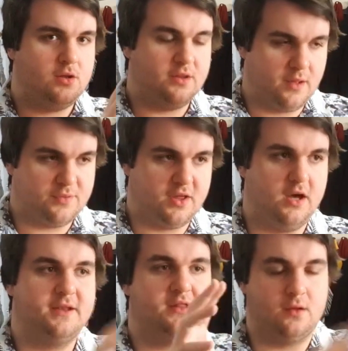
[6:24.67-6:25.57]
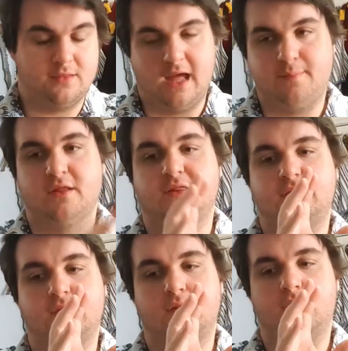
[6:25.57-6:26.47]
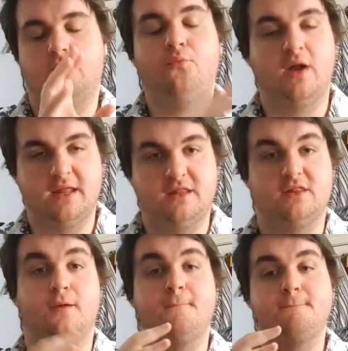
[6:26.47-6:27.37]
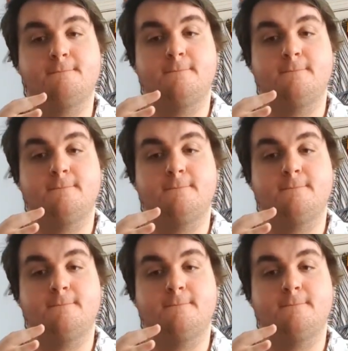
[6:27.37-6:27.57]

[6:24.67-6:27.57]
something up with the guard, something up with the abbess. What links them?